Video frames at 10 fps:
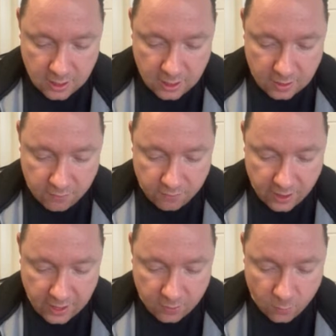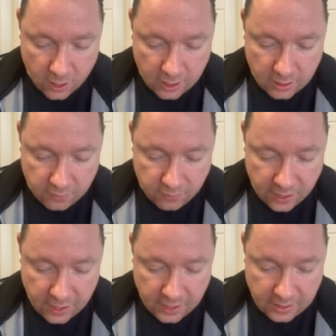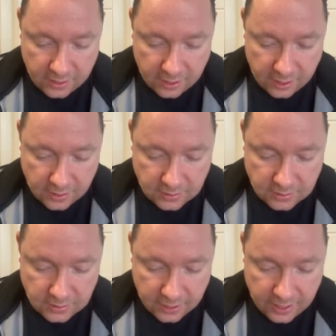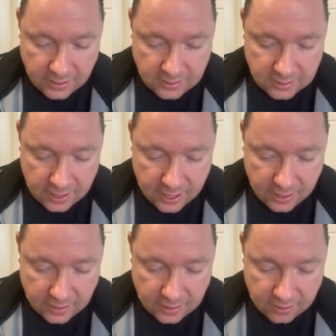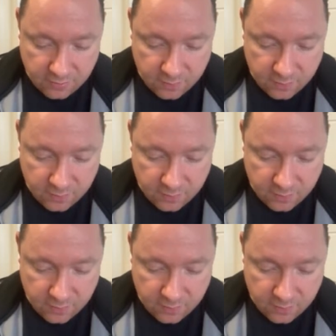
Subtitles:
and then it stays negative,